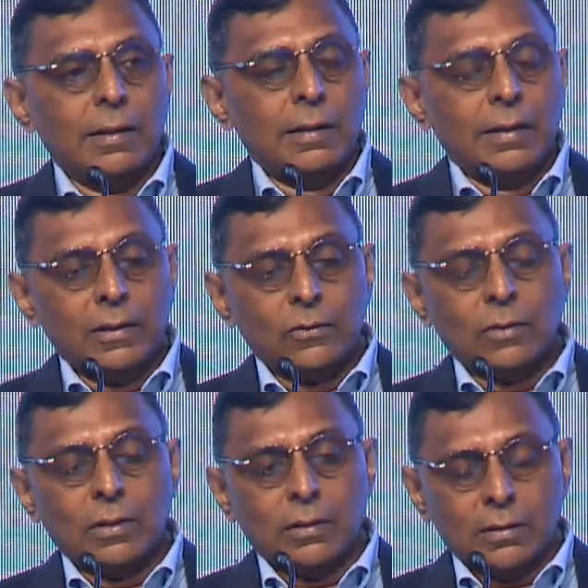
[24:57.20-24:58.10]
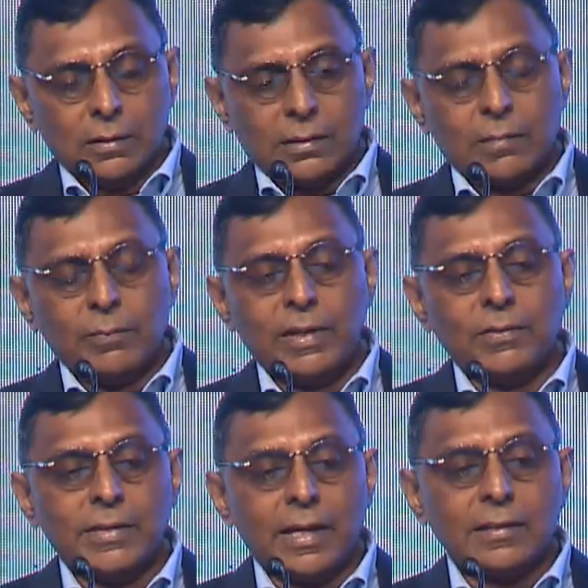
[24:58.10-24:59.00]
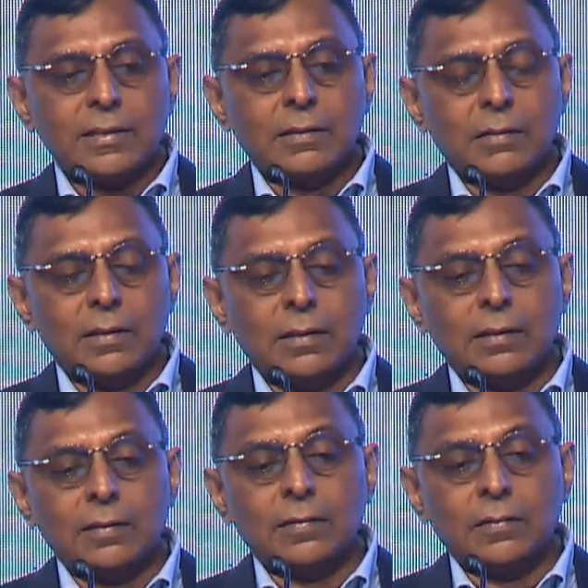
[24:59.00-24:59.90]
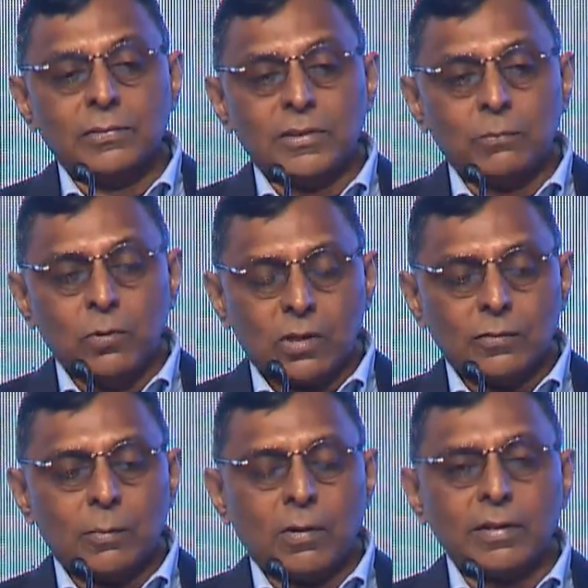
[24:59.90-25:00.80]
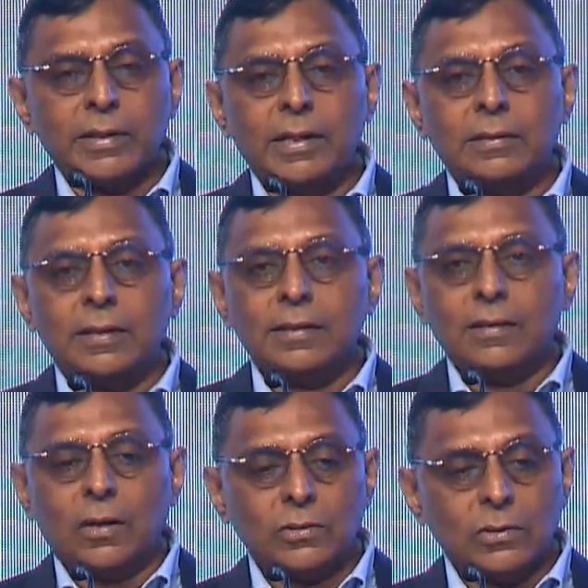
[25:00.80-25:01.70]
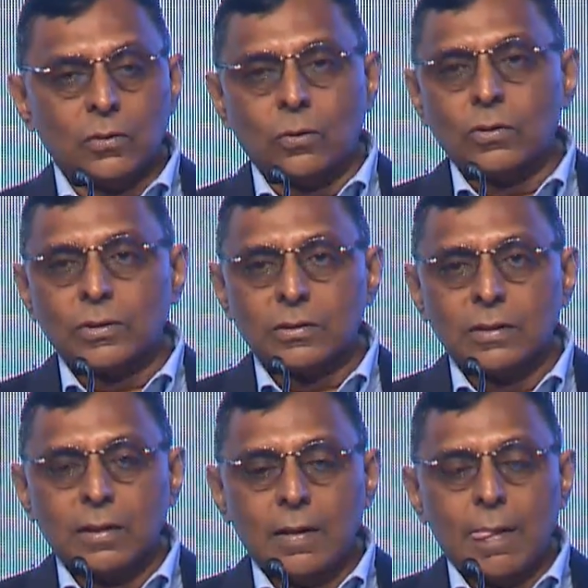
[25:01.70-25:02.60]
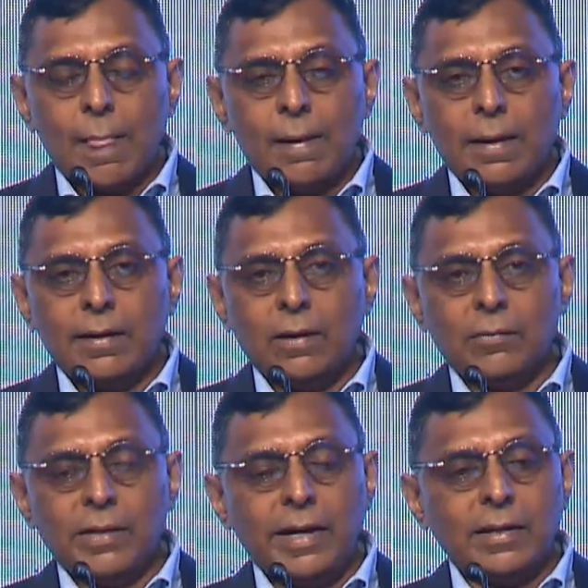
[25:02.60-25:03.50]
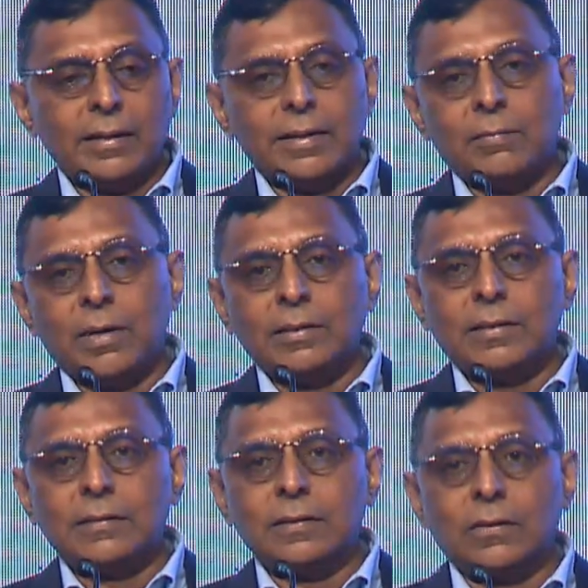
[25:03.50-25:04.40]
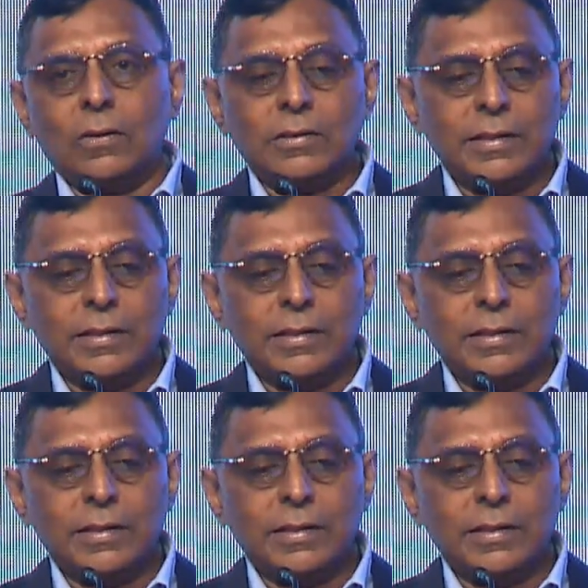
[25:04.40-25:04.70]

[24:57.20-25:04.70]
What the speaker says: into a company which has a book of about nearly 30,000 crores and now 800 branches across